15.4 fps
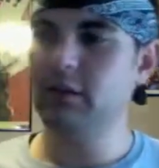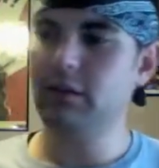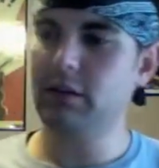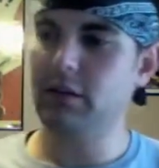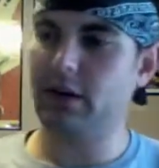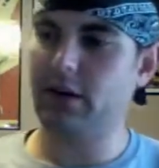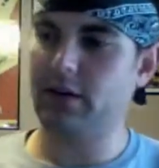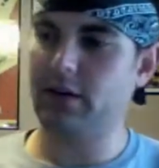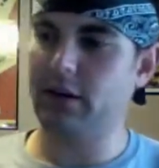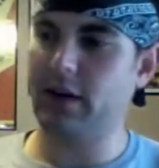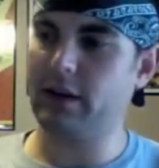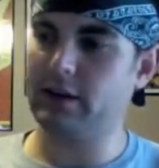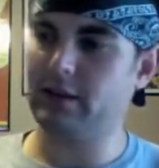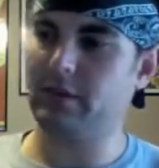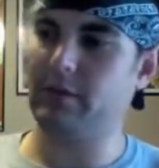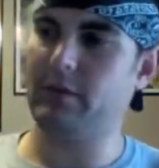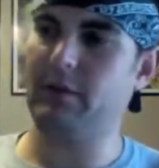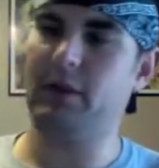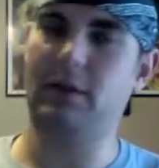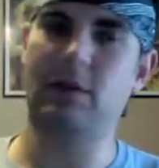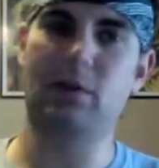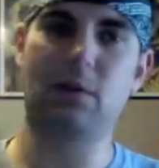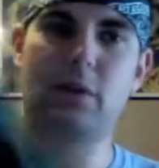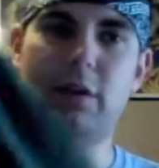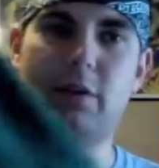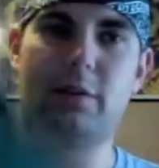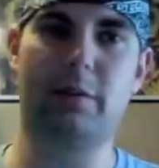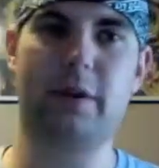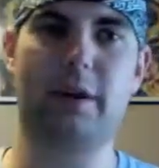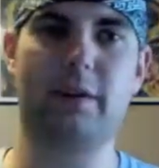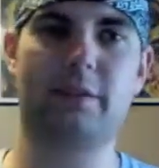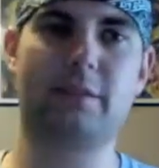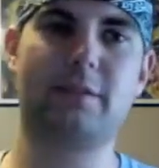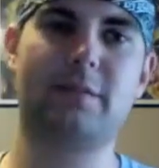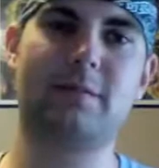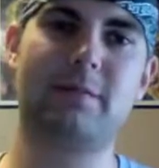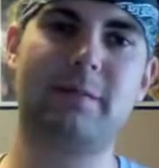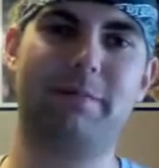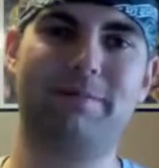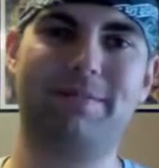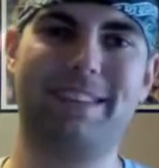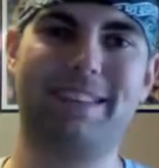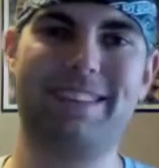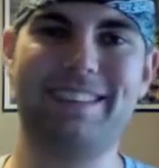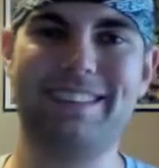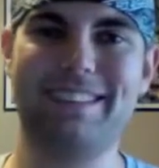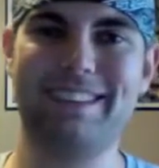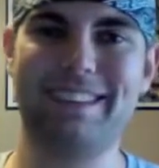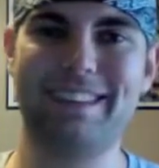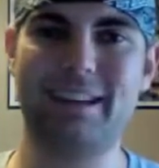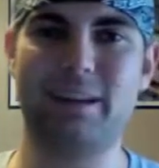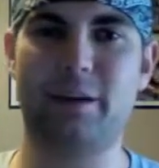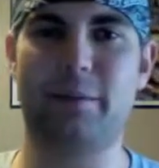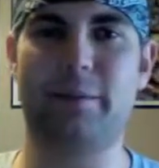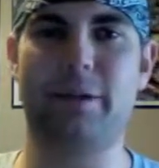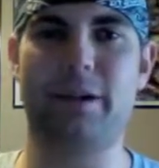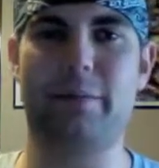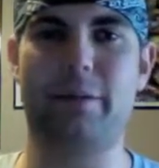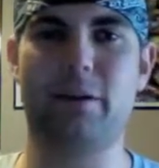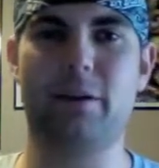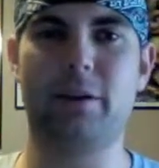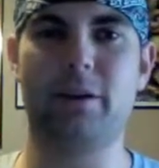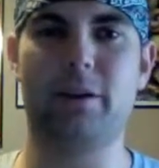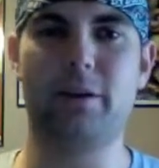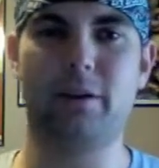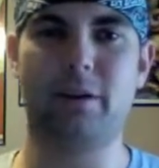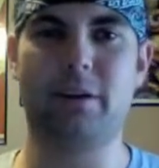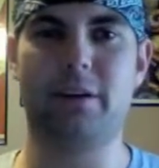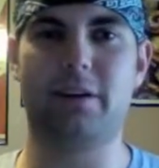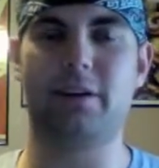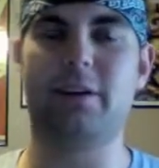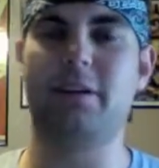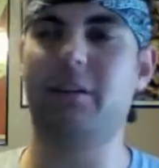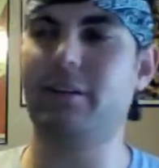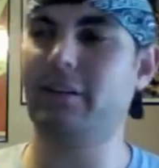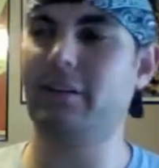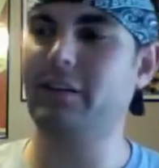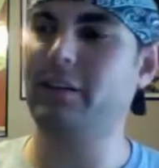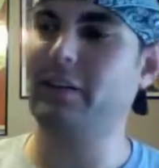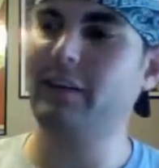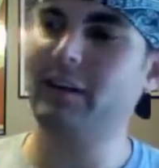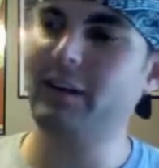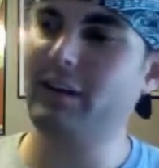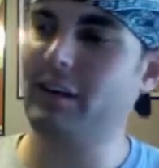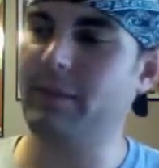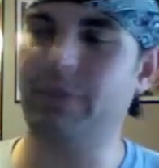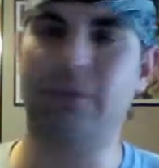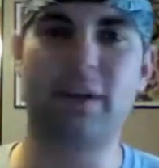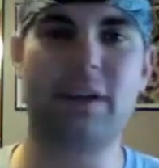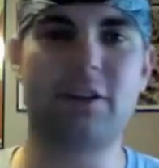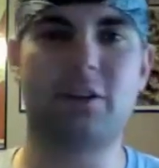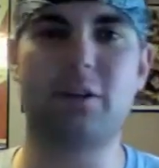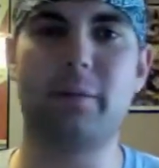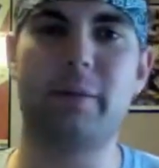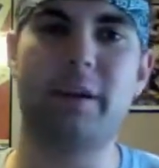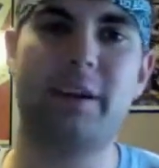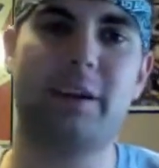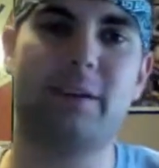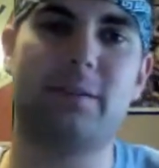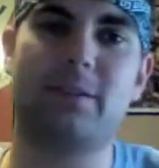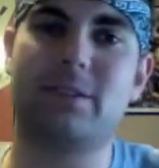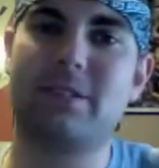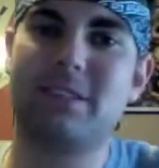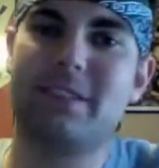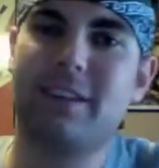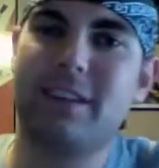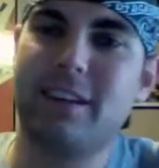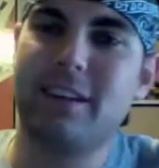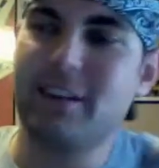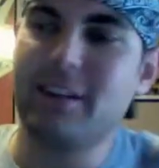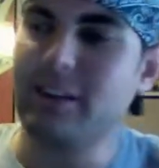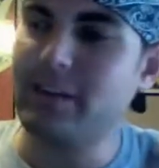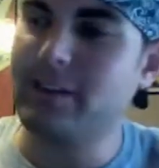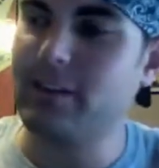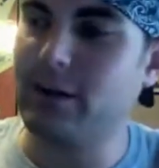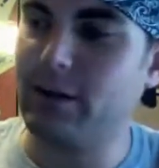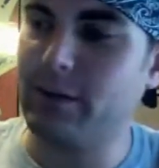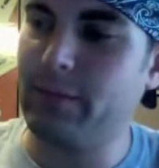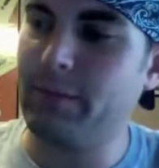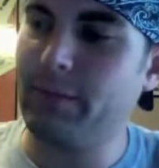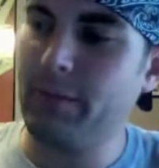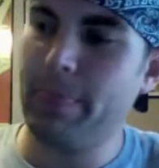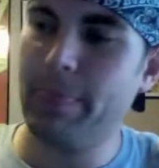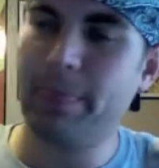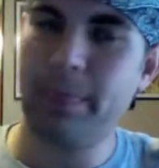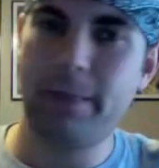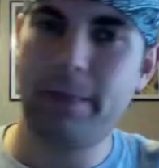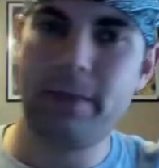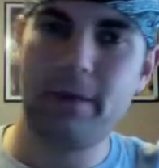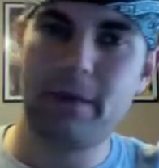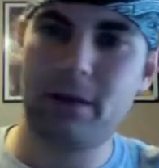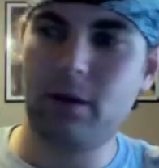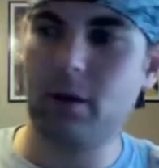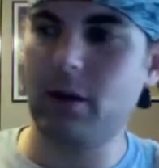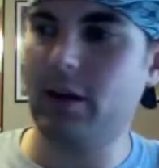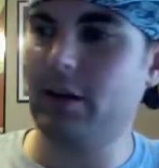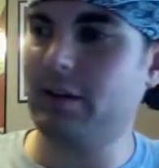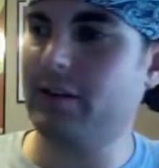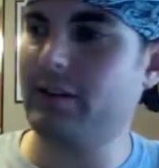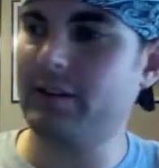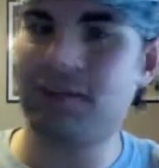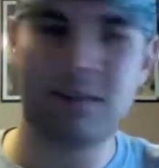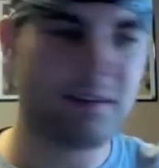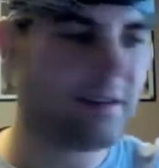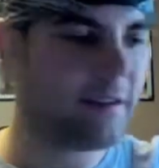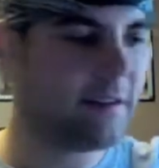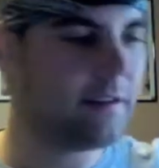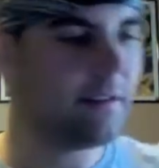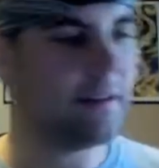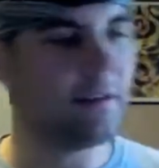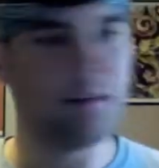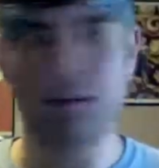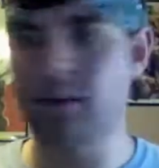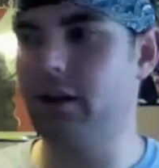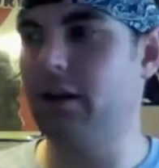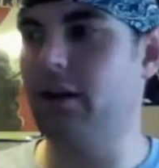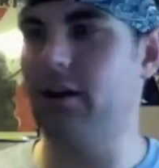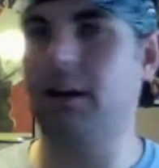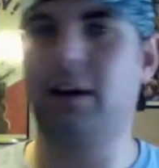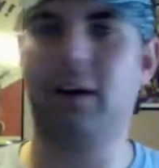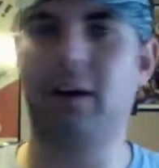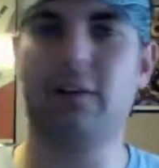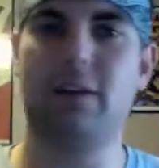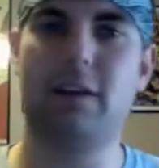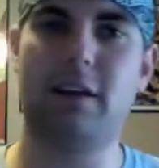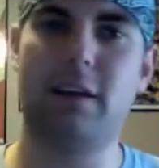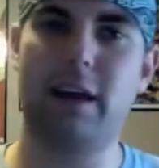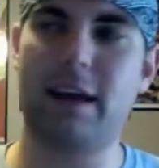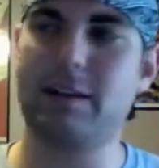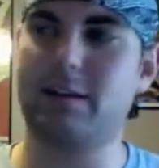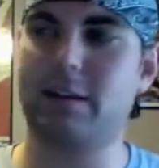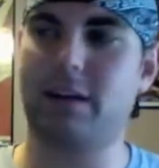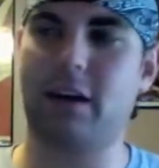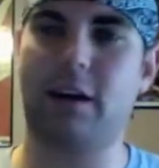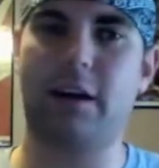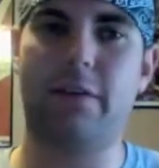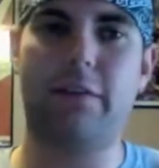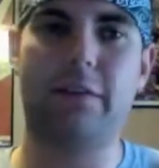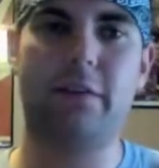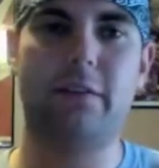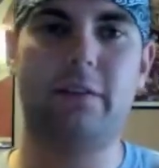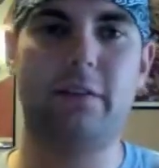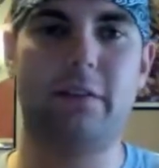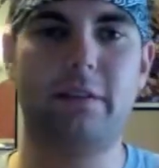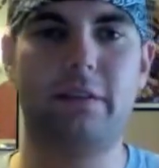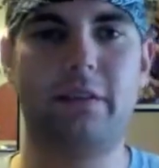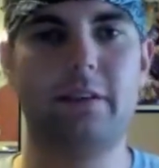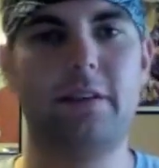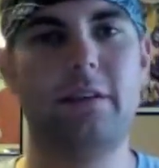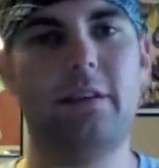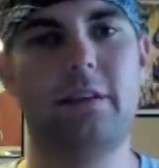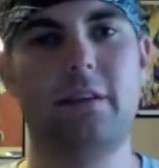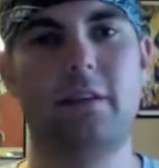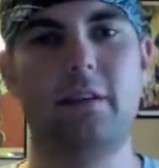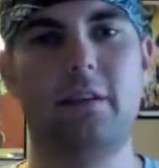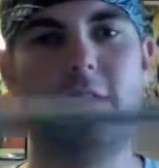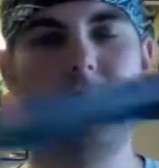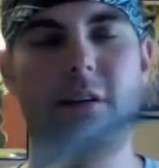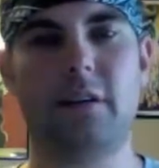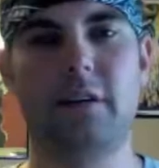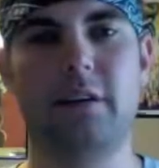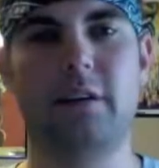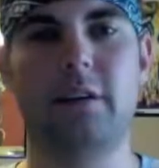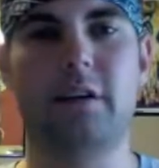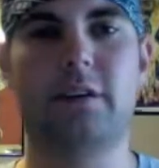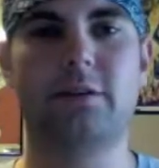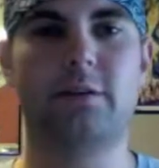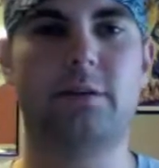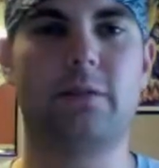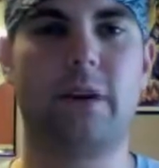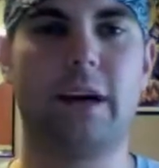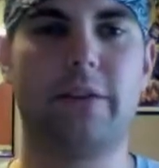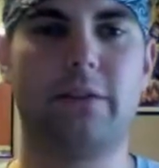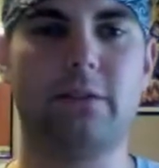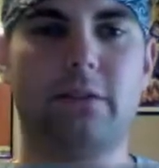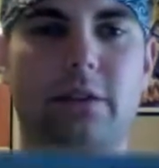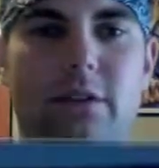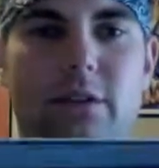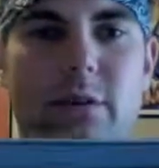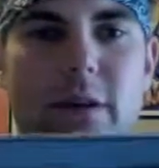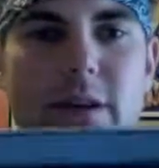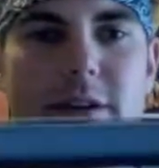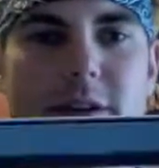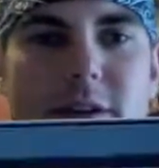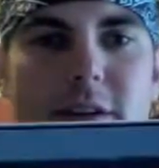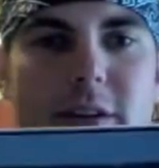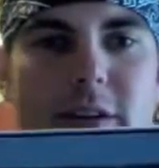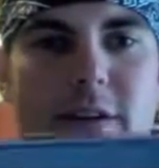Then I've got some old underpants. I barely know you, and I'm flashing you in me knickers. So, old undies, cut the elastic off in a survival situation.